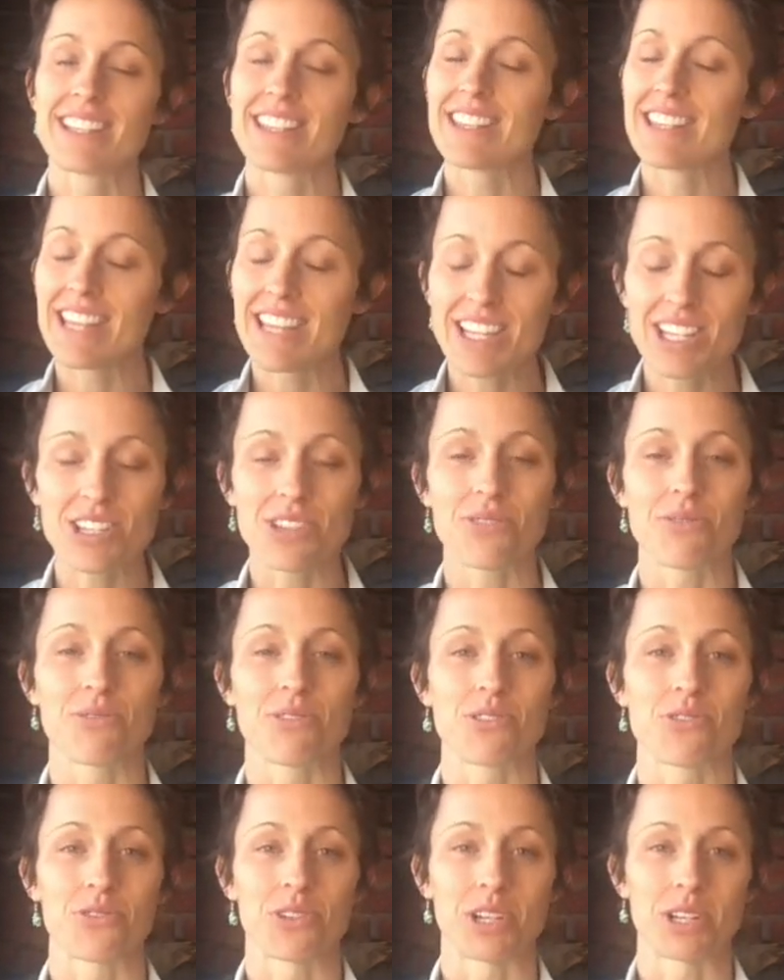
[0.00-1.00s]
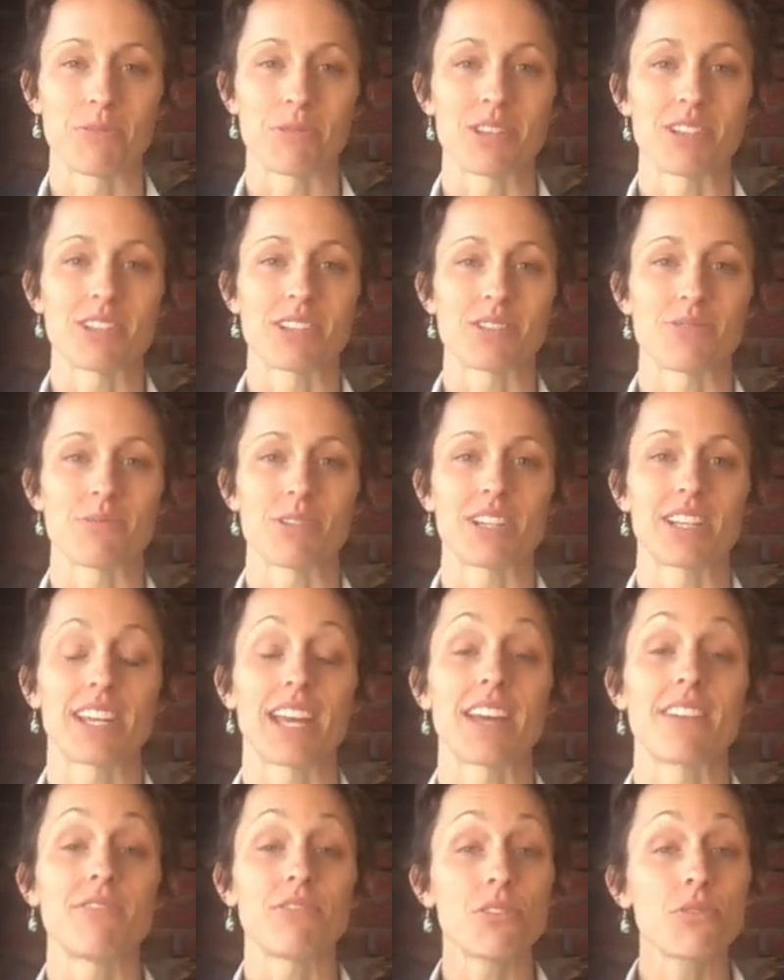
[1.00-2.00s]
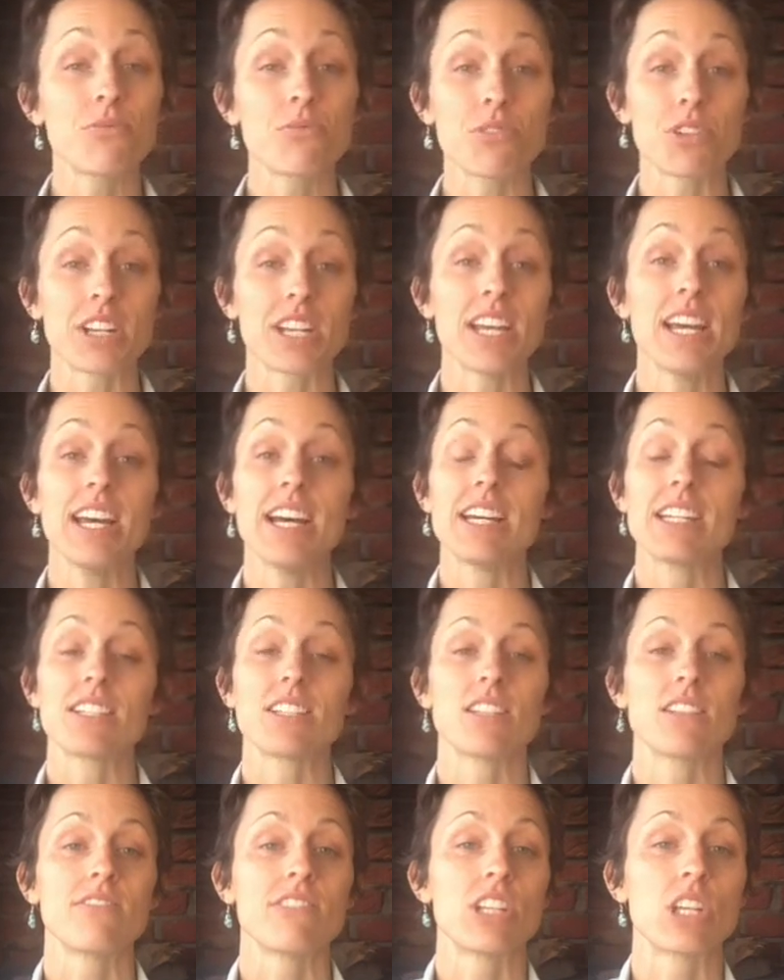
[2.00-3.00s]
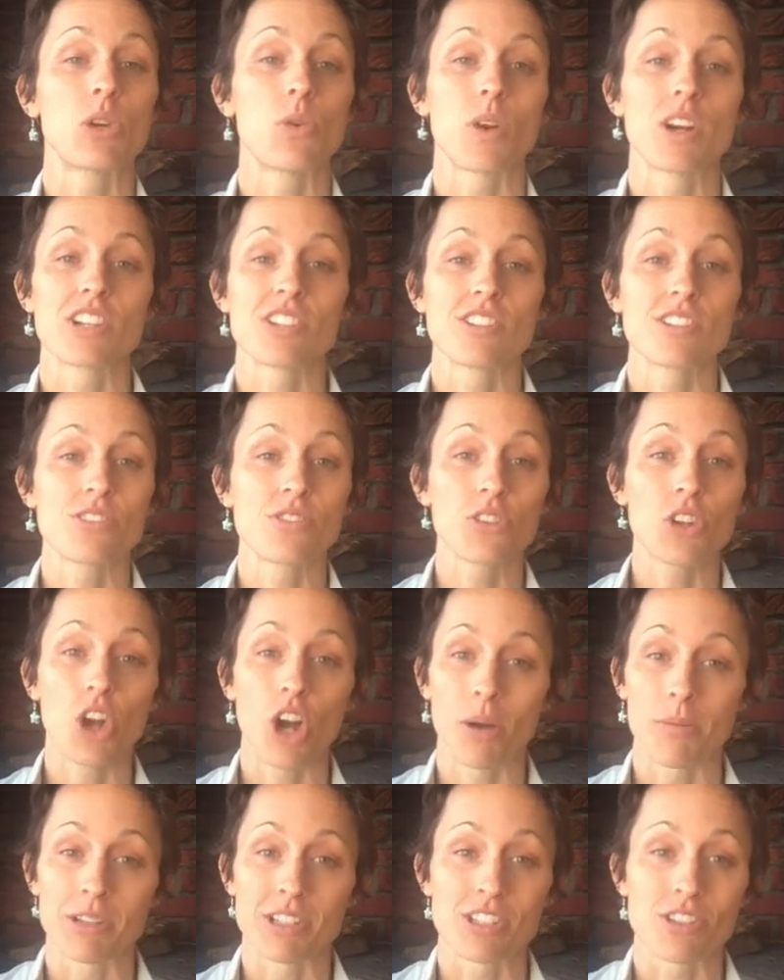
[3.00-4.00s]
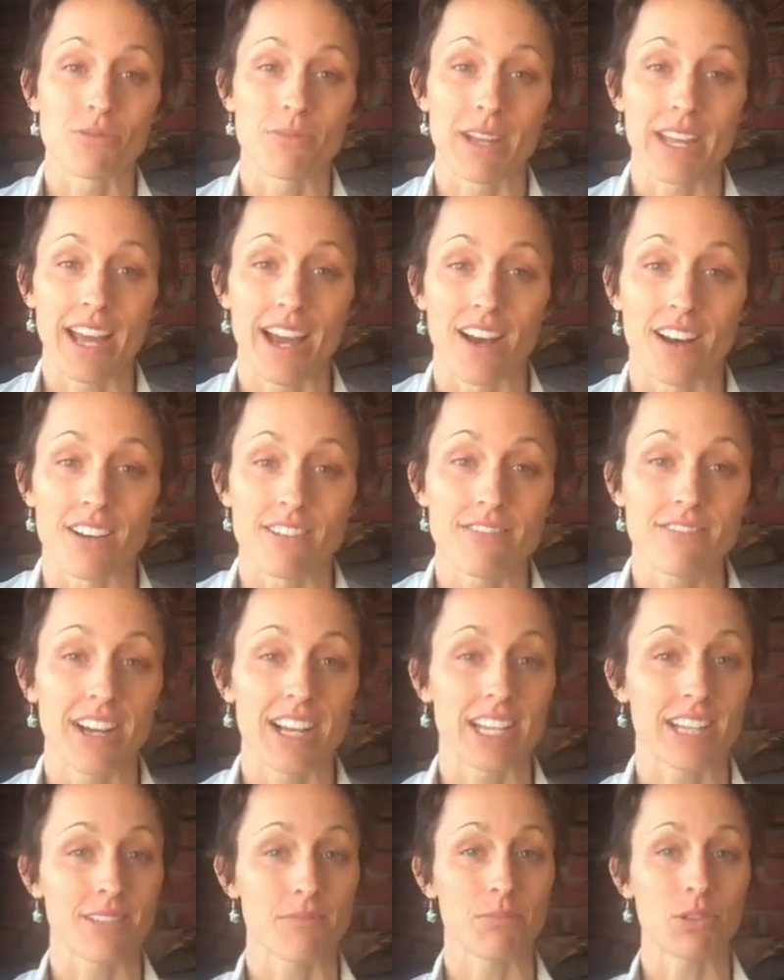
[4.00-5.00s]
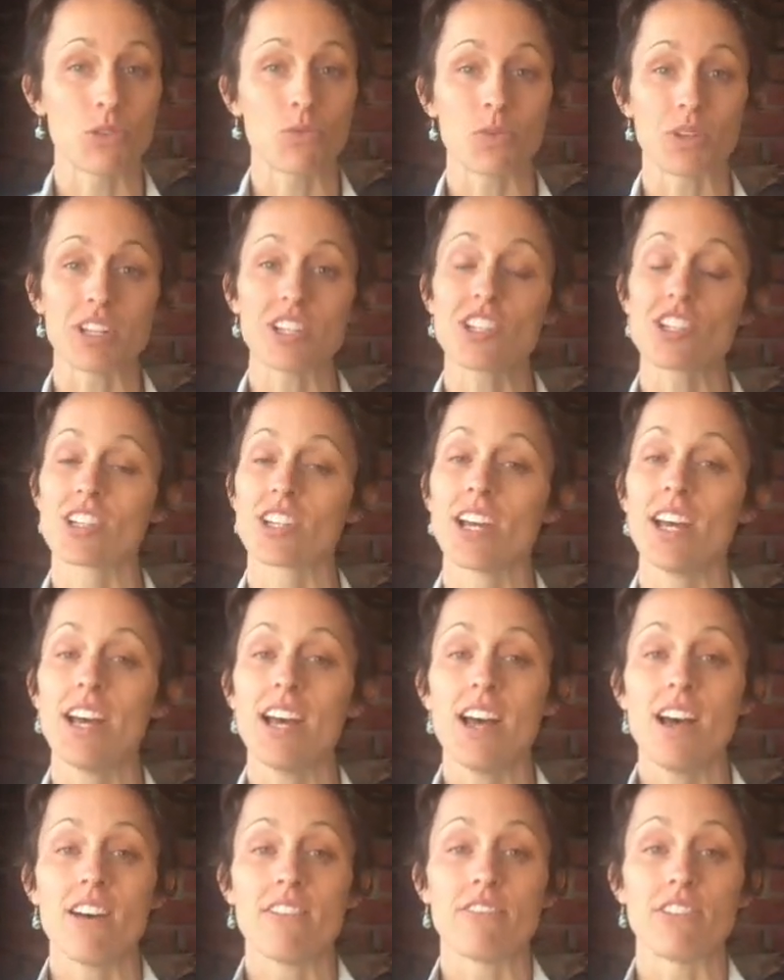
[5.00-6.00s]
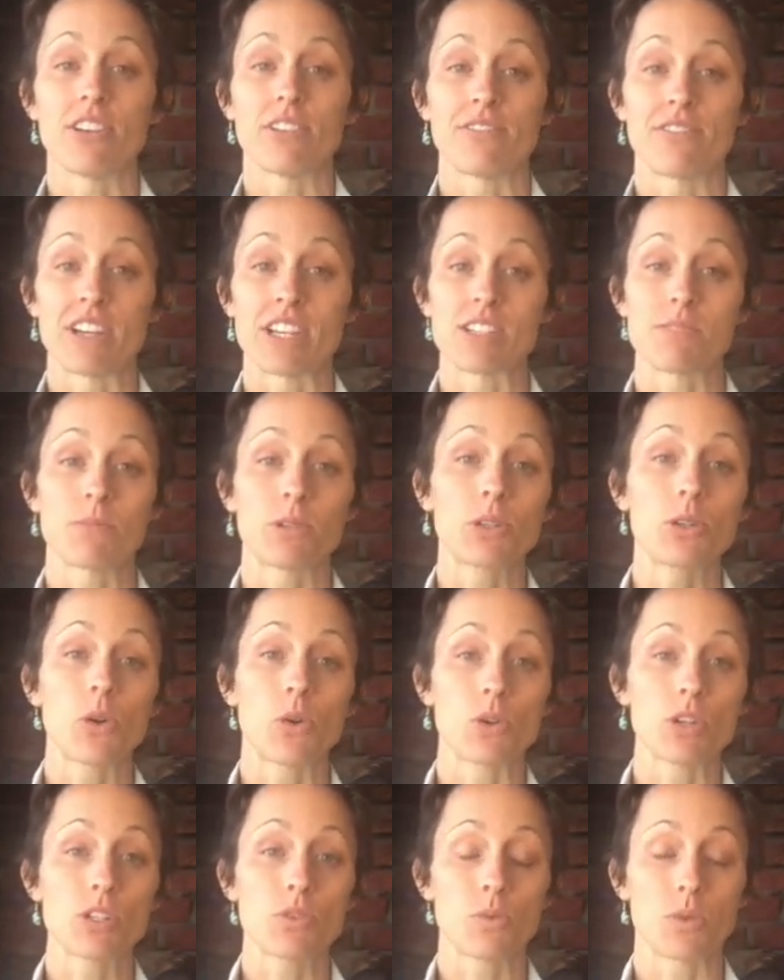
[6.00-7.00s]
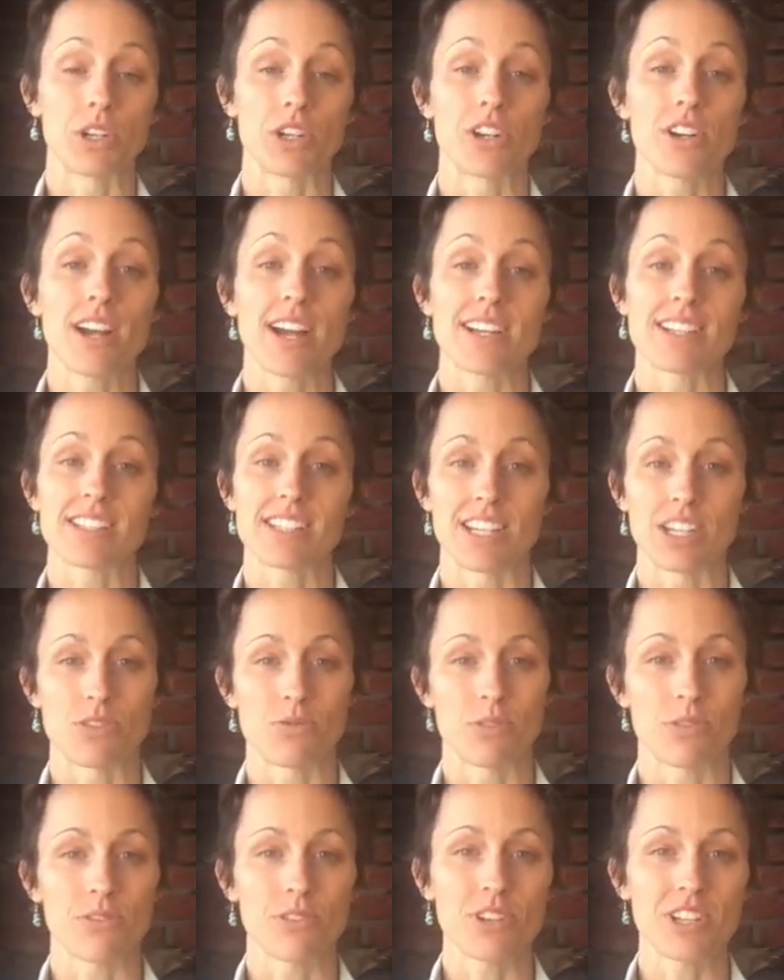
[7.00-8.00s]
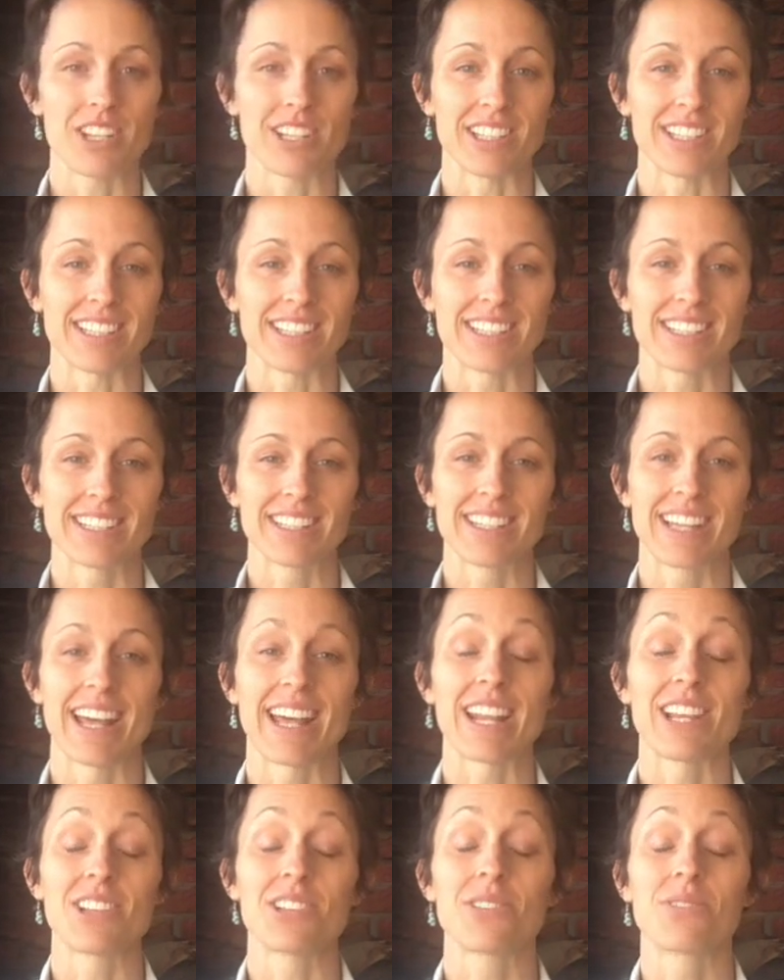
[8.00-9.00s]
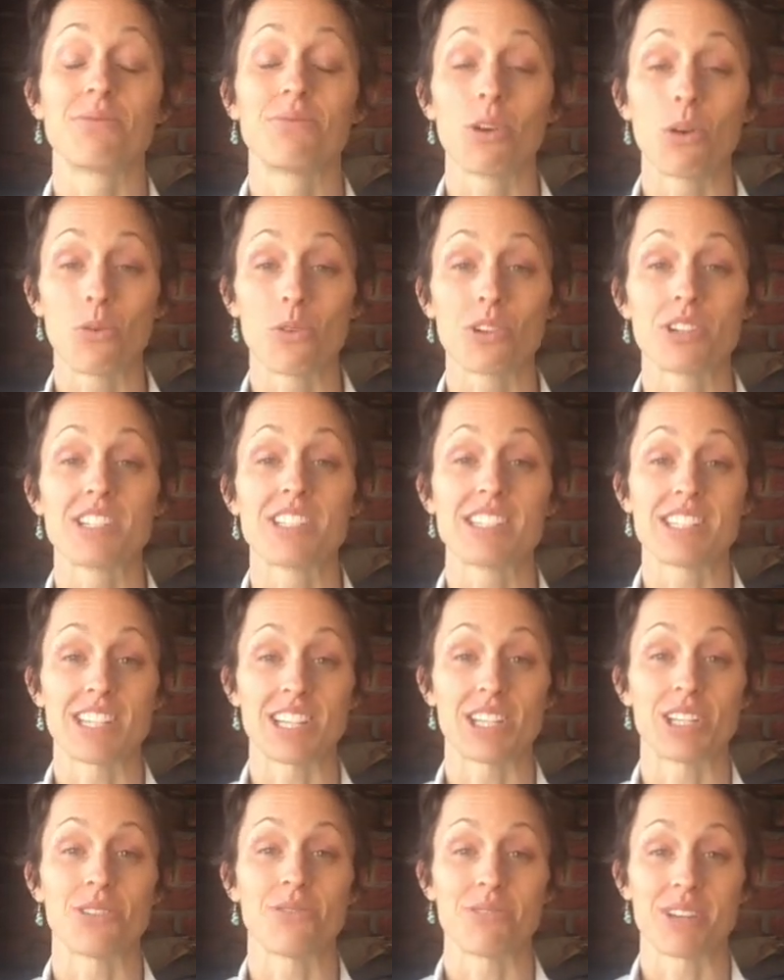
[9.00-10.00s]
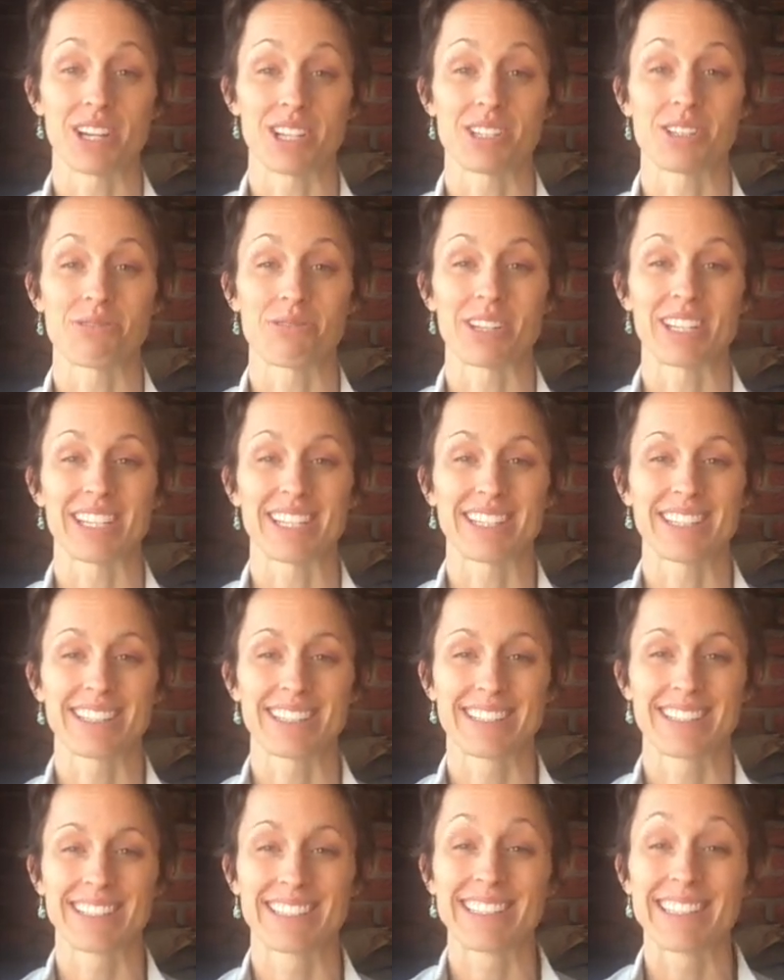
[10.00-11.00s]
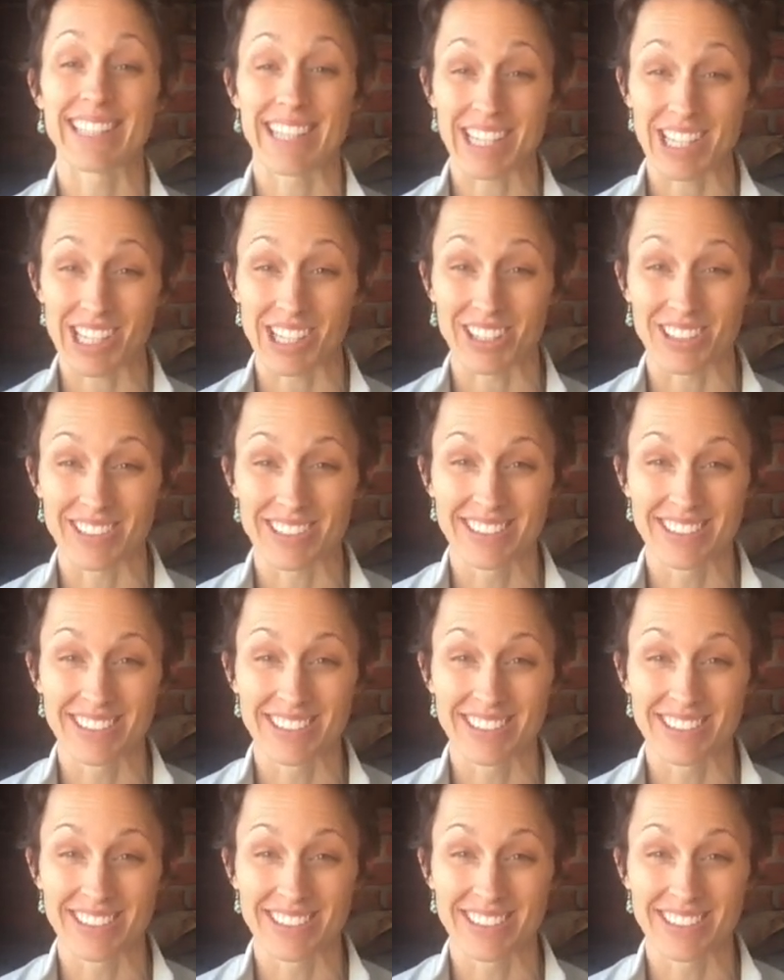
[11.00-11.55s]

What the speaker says: Thank you for joining me this week, and feel free to leave any questions or comments you may have. I can be reached via Facebook or Twitter at Sage River Healing, and I look forward to seeing you next week. Thank you.